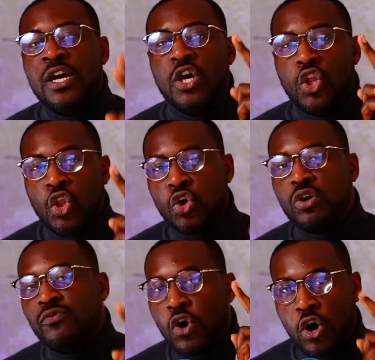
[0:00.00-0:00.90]
look
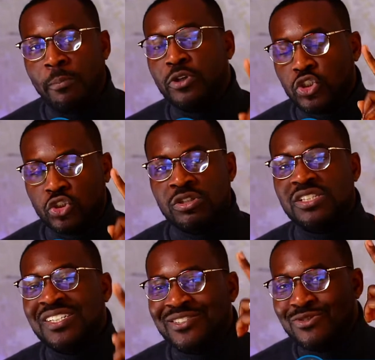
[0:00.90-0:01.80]
for
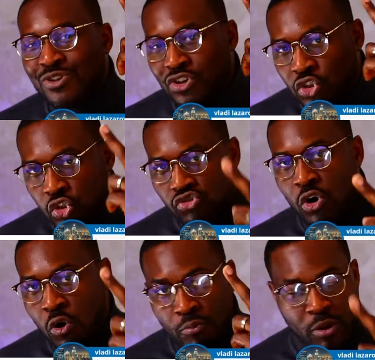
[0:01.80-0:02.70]
opportunities to control
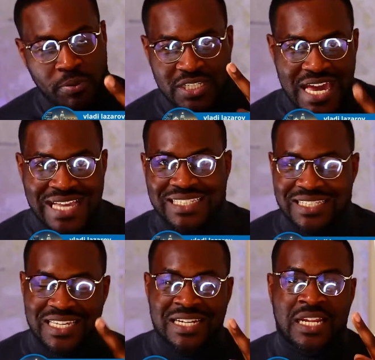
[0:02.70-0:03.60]
property assets
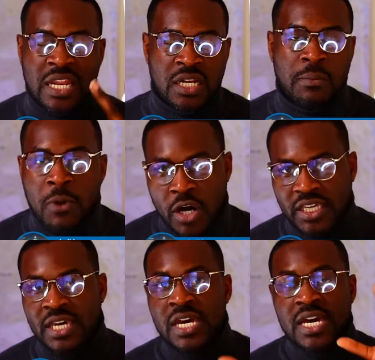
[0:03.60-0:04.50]
in the London market.
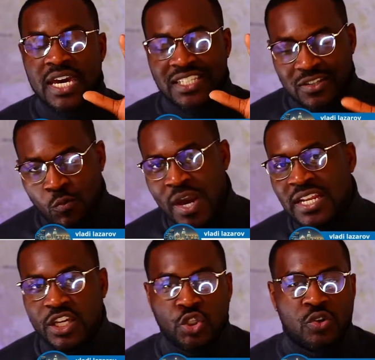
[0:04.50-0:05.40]
It's a way that
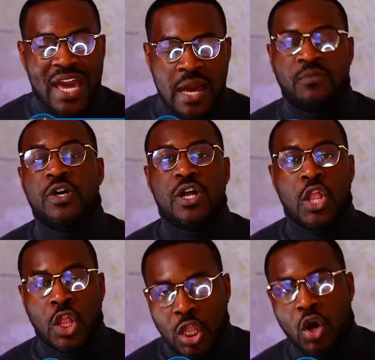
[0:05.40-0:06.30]
you'd have
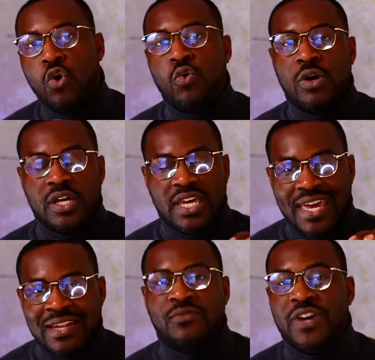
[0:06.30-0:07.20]
low
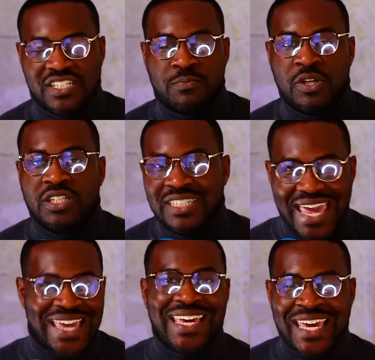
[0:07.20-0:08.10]
investment getting
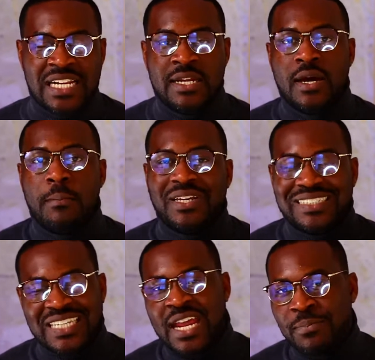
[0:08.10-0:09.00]
in, but side by